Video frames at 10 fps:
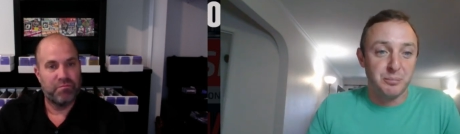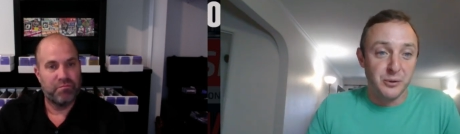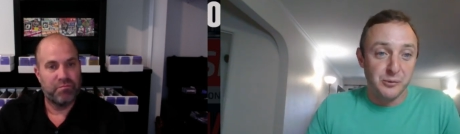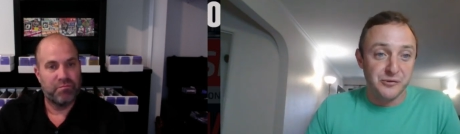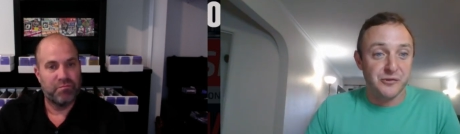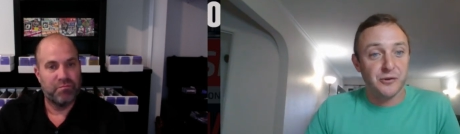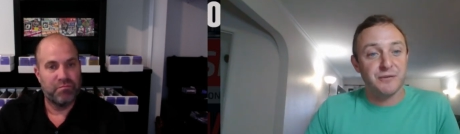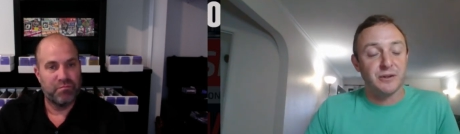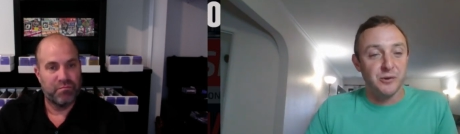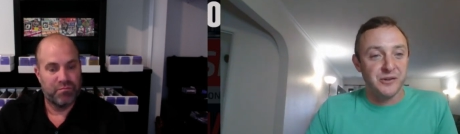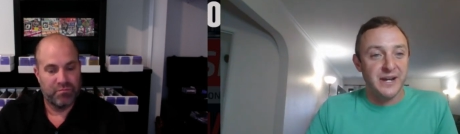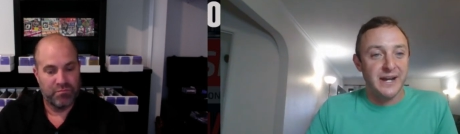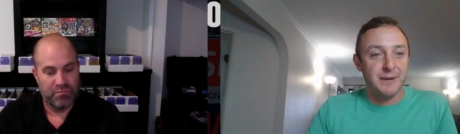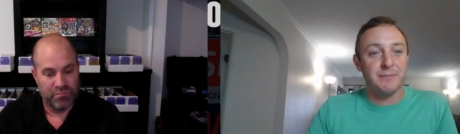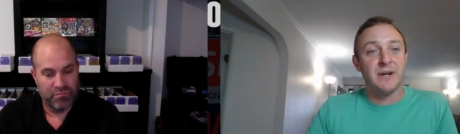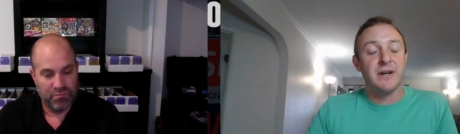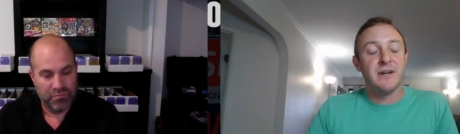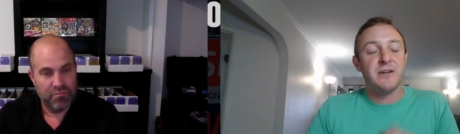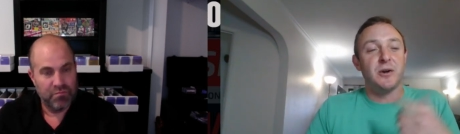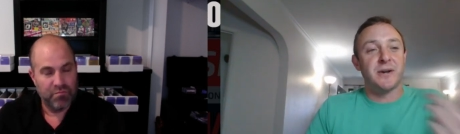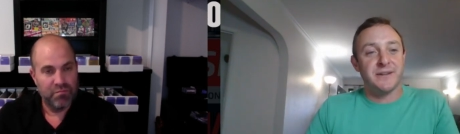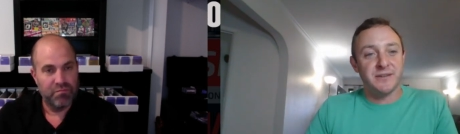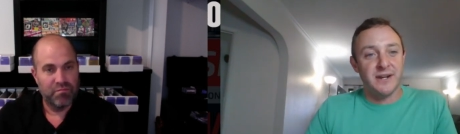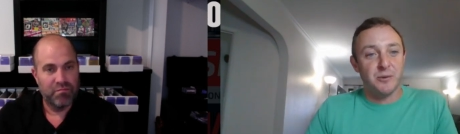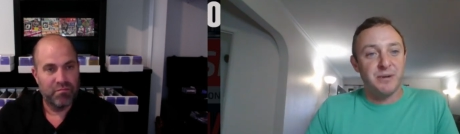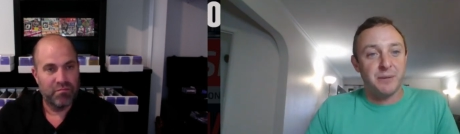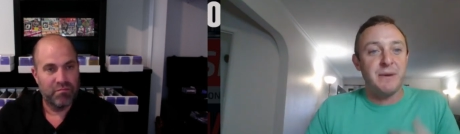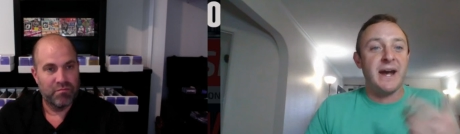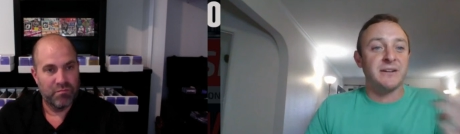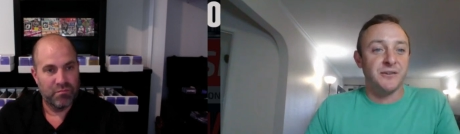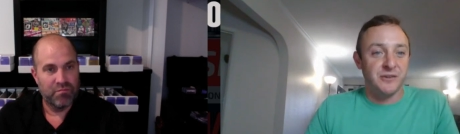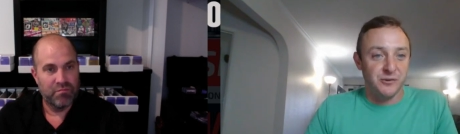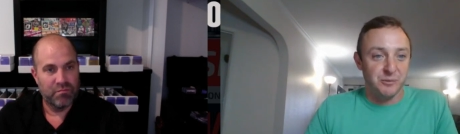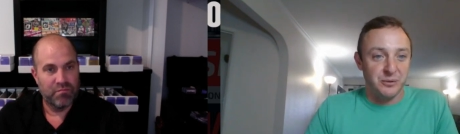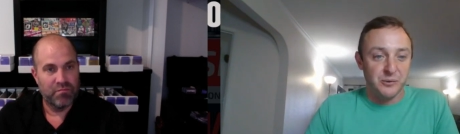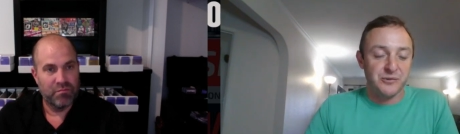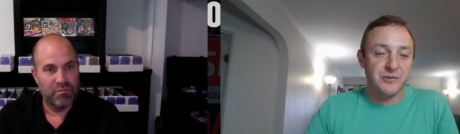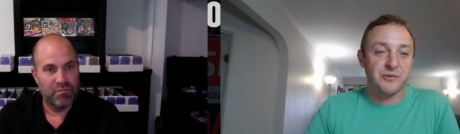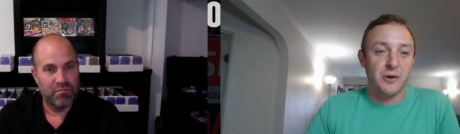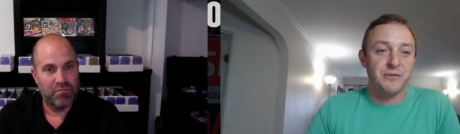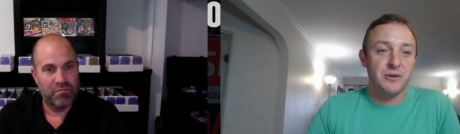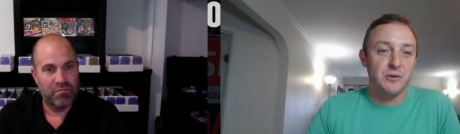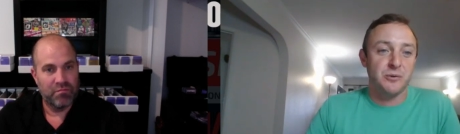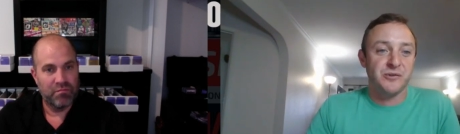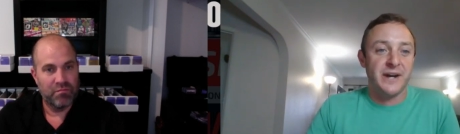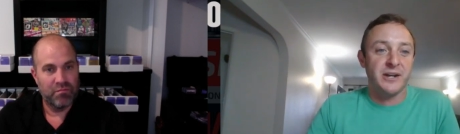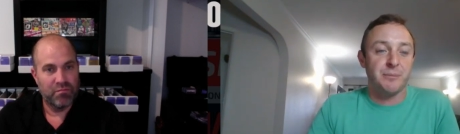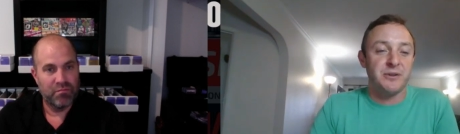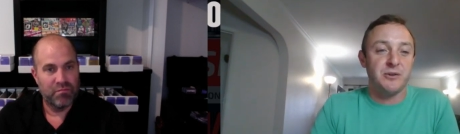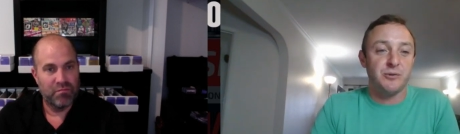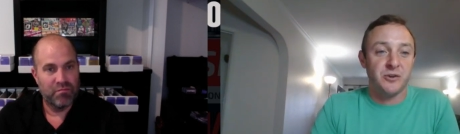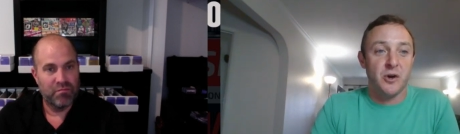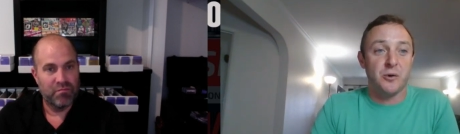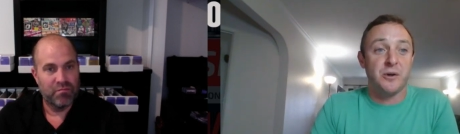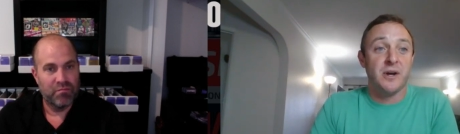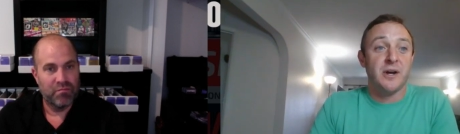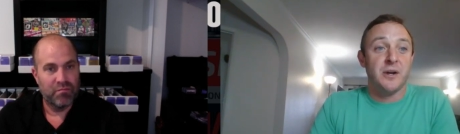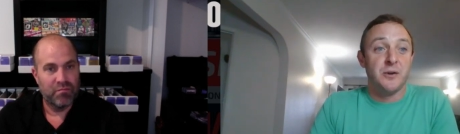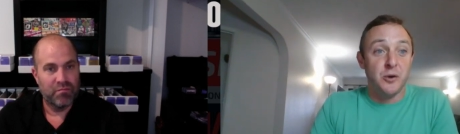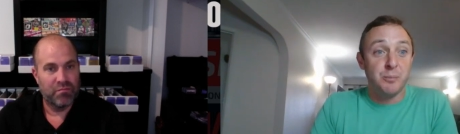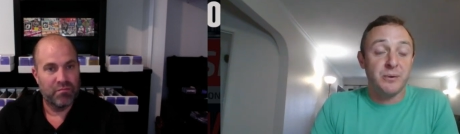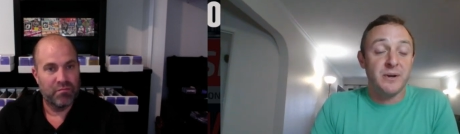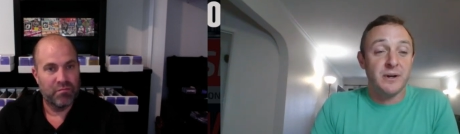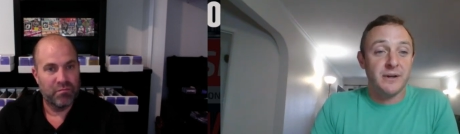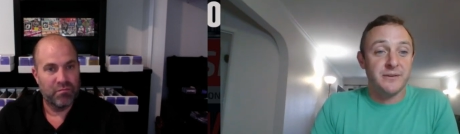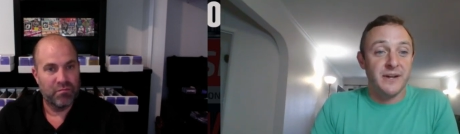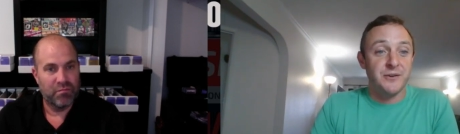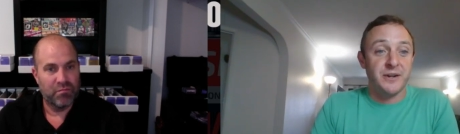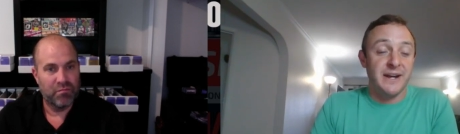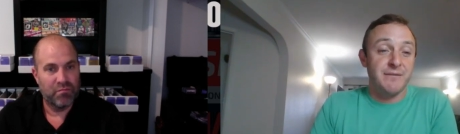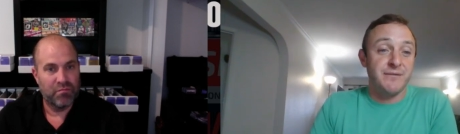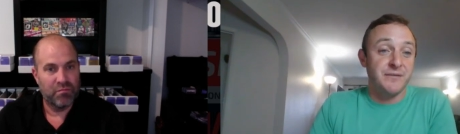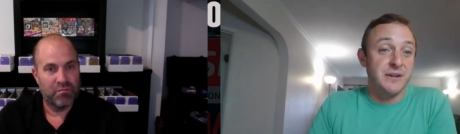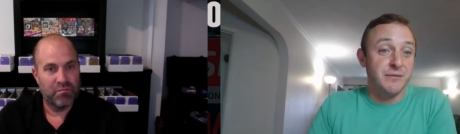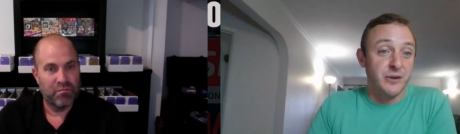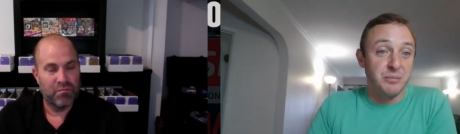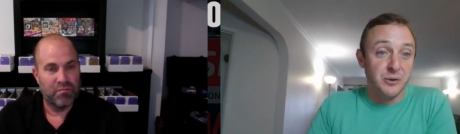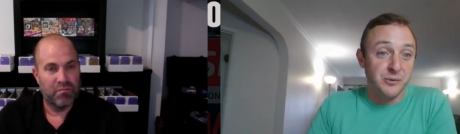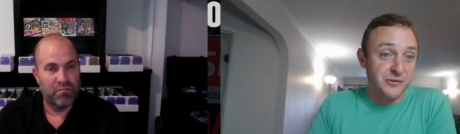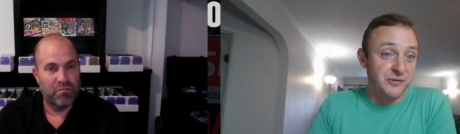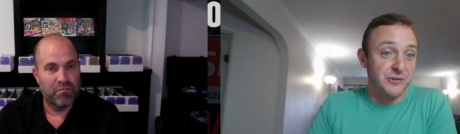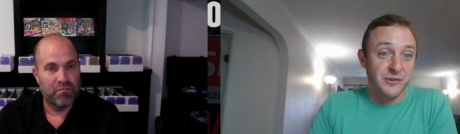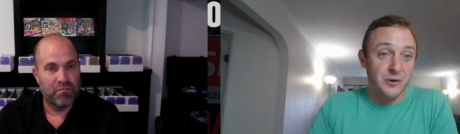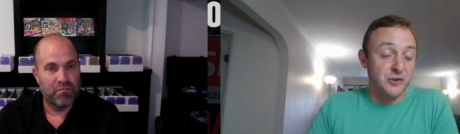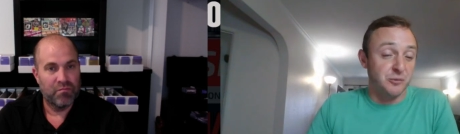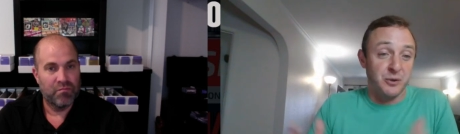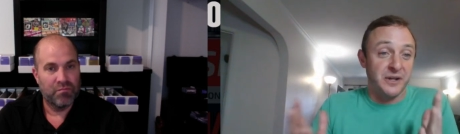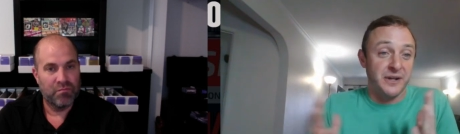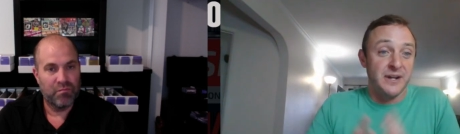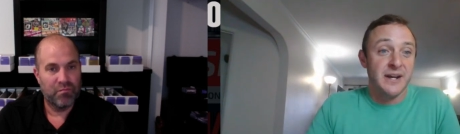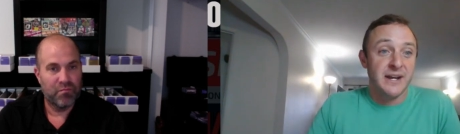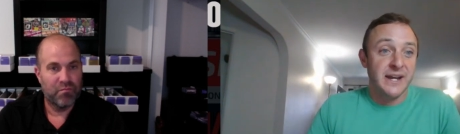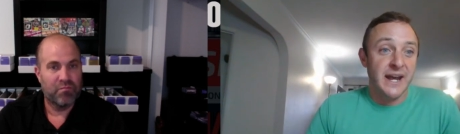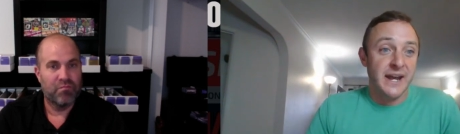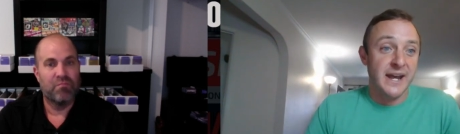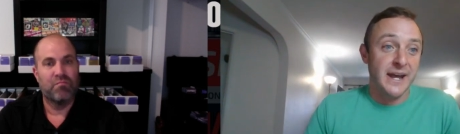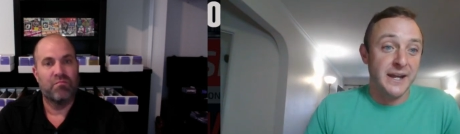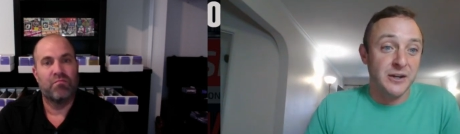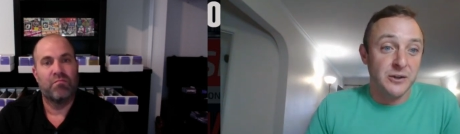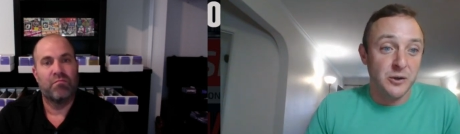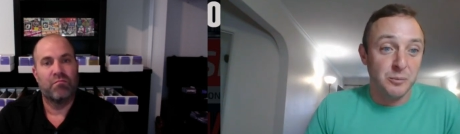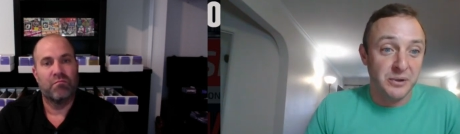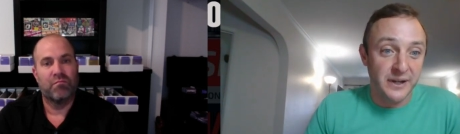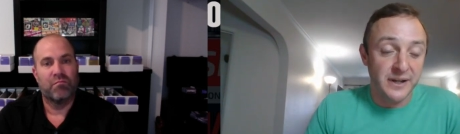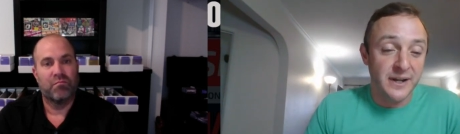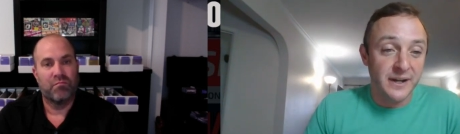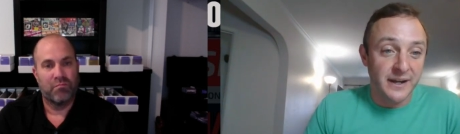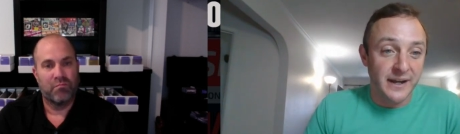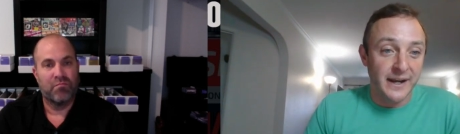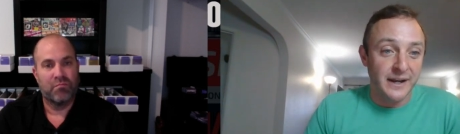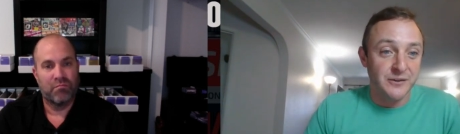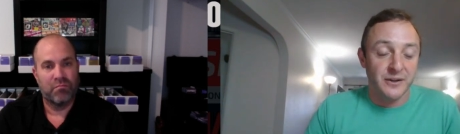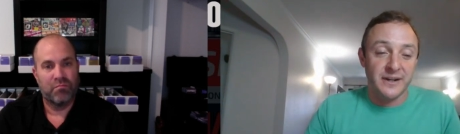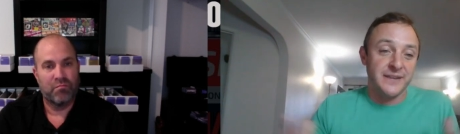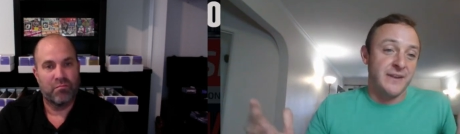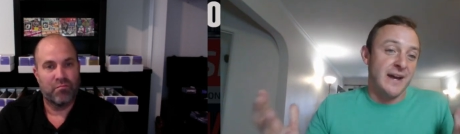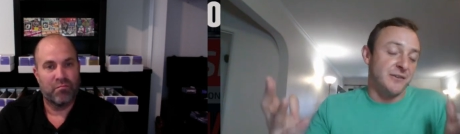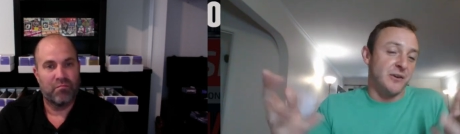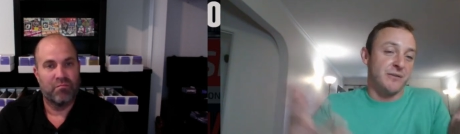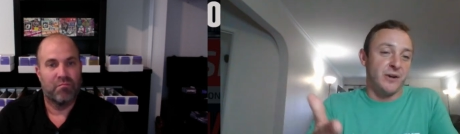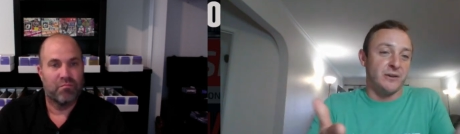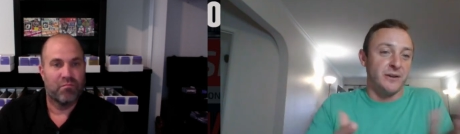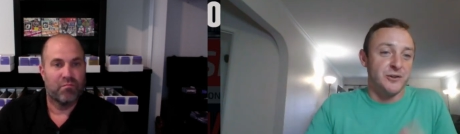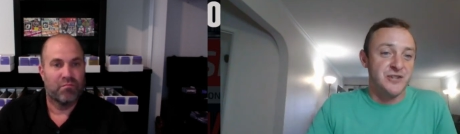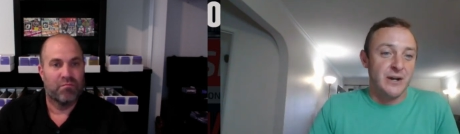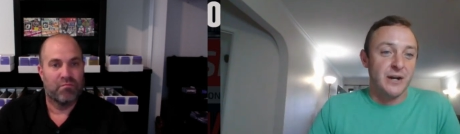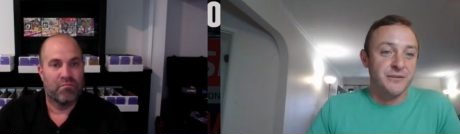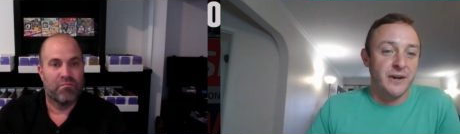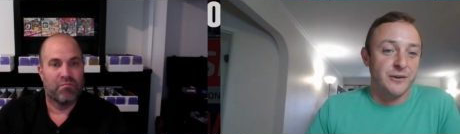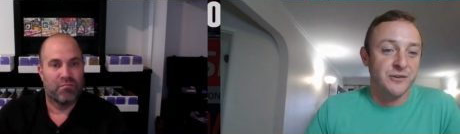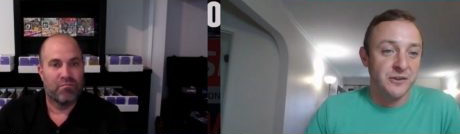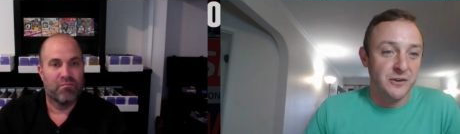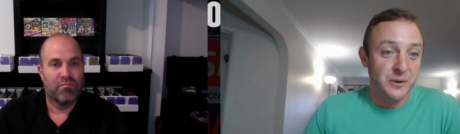Speaker 1: boosts. So if you lose a game, you don't get to get your pick back unless you use a boost. So if you sign up and use code Knup, then you're going to get 50 free boosts. So just put in K N U P and you're going to get that. So I figure a little shout out there to you.